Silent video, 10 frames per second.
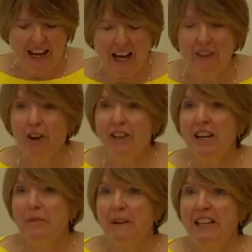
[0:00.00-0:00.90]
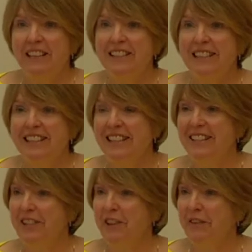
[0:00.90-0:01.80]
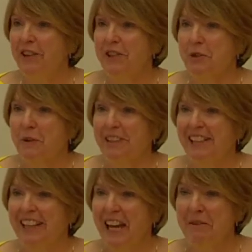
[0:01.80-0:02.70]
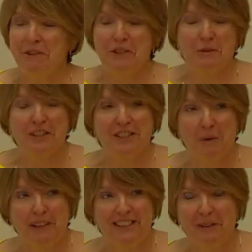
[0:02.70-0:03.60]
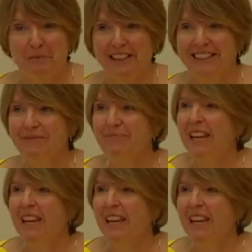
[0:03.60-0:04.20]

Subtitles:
An honour because it is the first one in Cambridge, which is quite something.